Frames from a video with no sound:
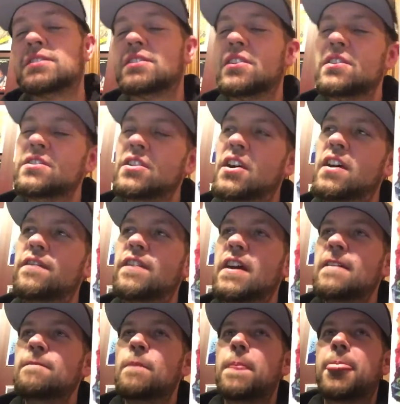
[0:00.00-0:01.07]
It starts off,
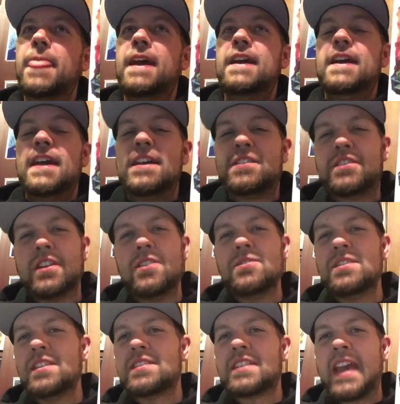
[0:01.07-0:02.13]
it
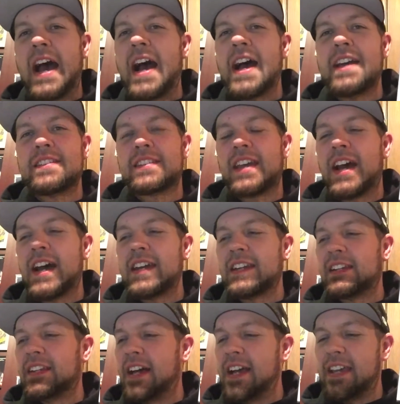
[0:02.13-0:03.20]
shows this guy, it's
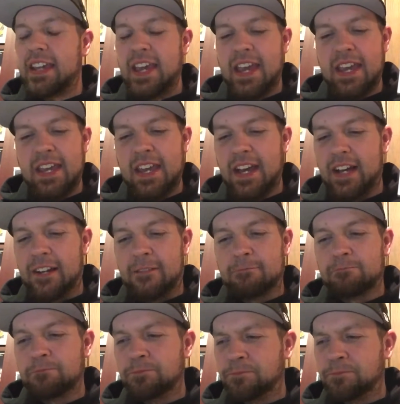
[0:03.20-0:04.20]
kind of like a,